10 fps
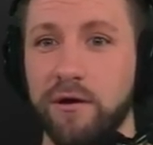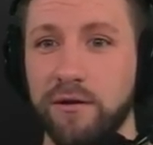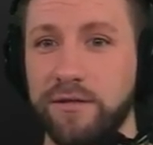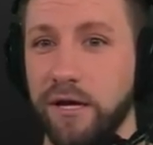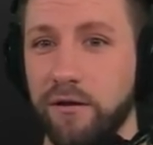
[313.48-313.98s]

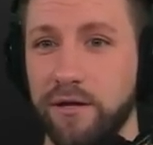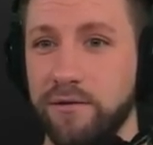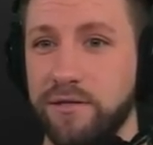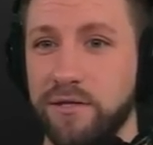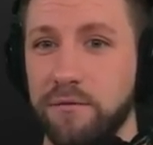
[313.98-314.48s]

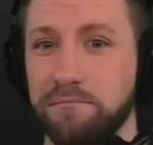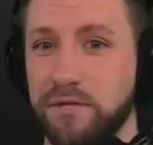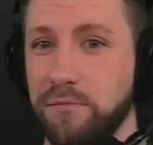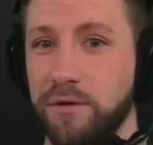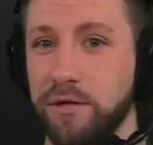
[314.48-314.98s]
Dylan some
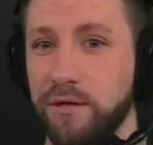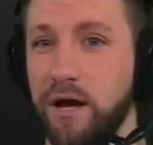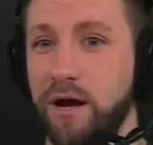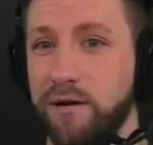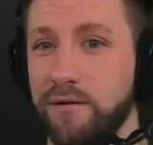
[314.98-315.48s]
some good
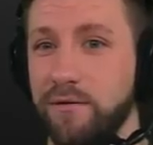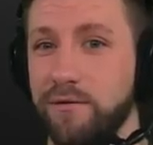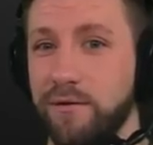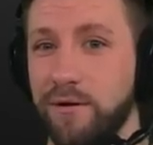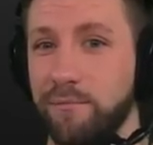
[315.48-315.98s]
luck
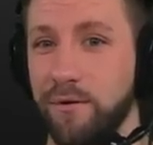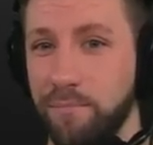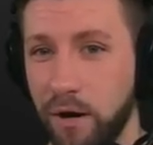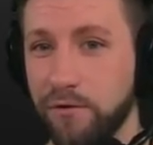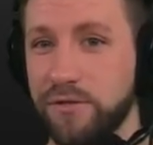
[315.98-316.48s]

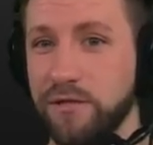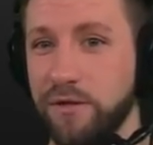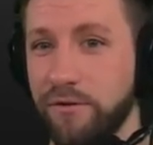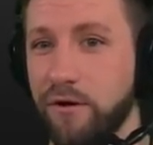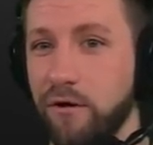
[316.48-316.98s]
proposing
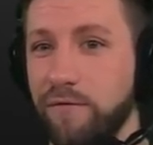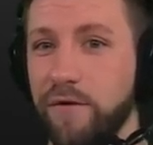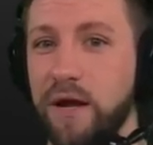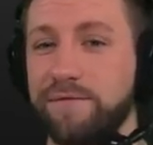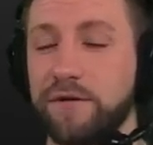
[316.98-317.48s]
to the
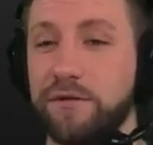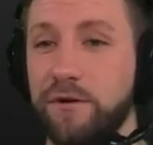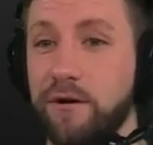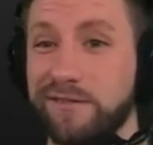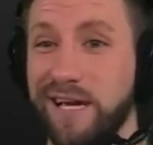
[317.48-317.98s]
girlfriend after two
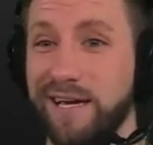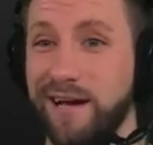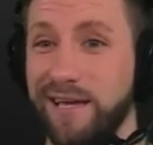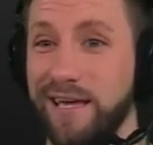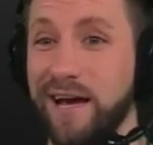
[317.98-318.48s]
years. I,
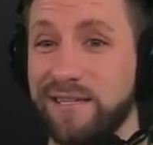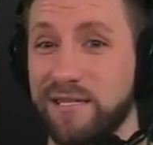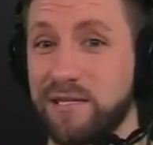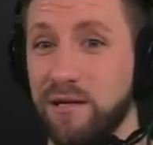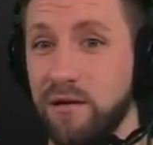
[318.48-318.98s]
I
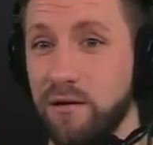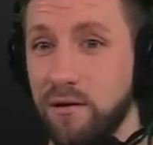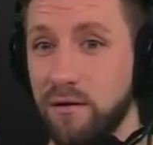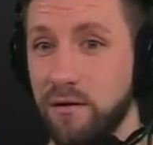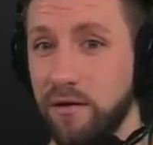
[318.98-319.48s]
guess
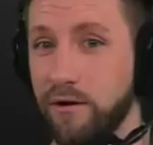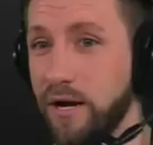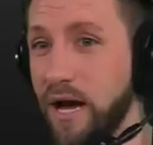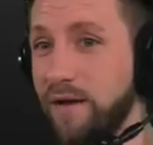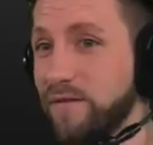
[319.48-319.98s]
you're
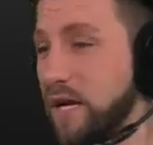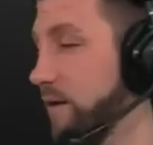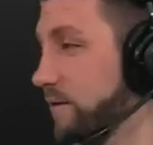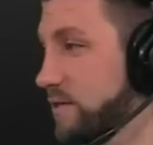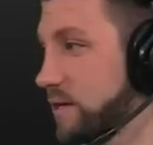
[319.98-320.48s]
gonna have to
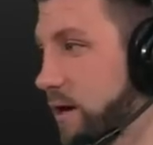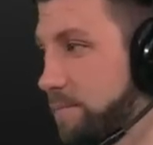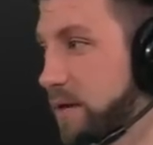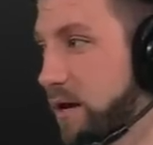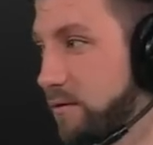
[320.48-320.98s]
give us an
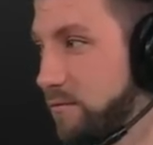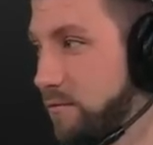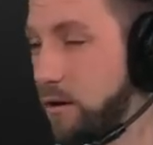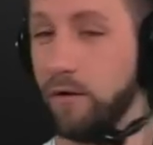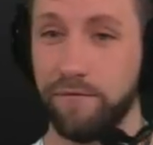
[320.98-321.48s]
update.
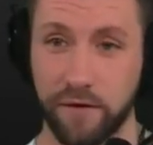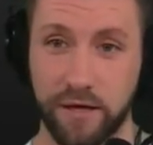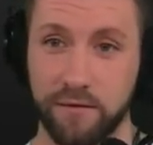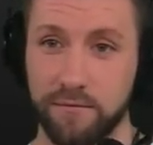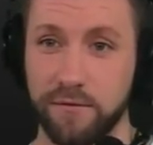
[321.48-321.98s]

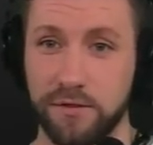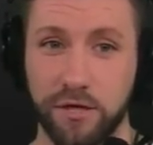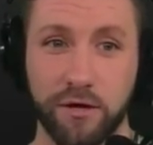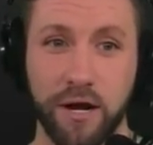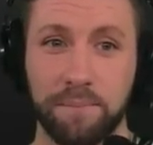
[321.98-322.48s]
Hopefully, it's a
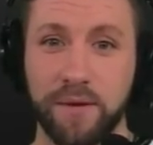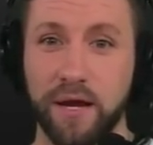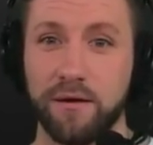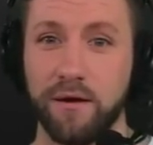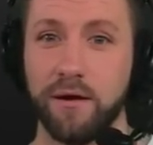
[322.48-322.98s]
good
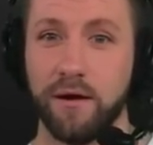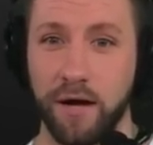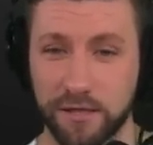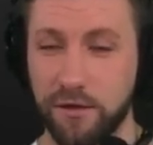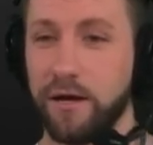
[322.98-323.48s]
update.
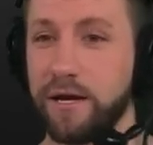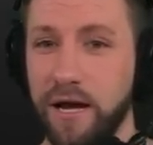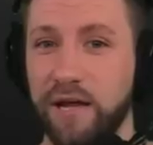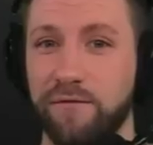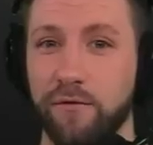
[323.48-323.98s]
That's all I can
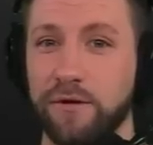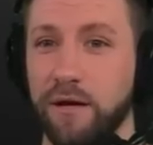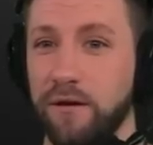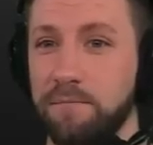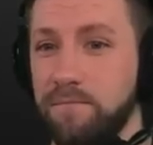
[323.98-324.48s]
ask for,
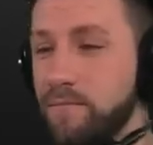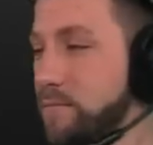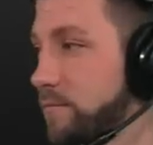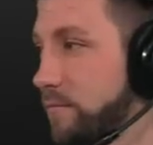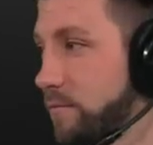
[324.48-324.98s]
Dylan.
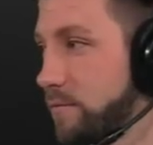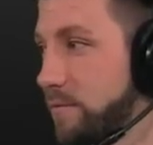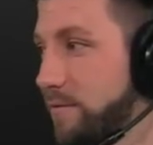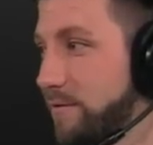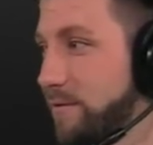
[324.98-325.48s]

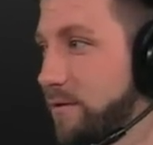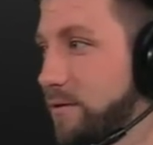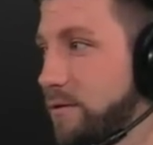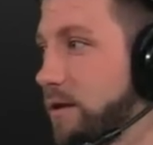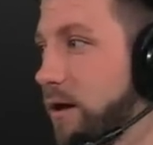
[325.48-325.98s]

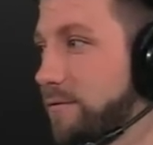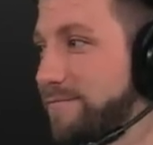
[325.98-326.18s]
No.